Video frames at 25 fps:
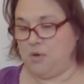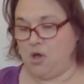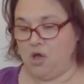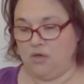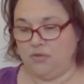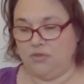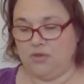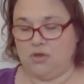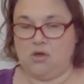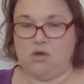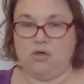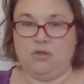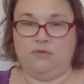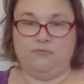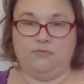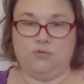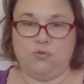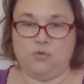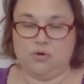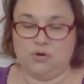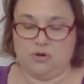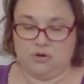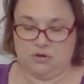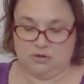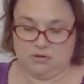all the called
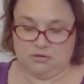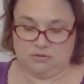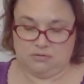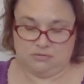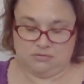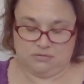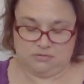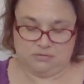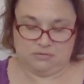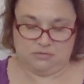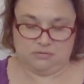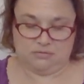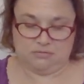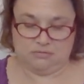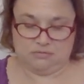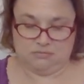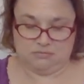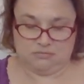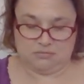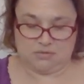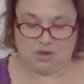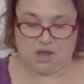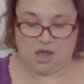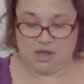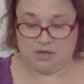for
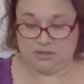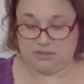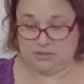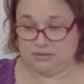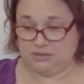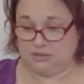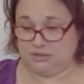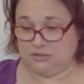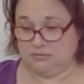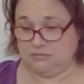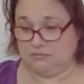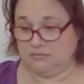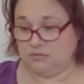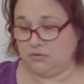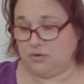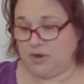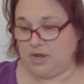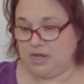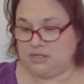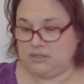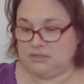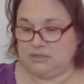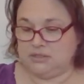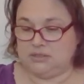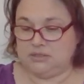cotton
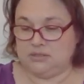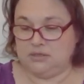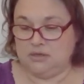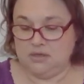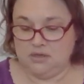threads.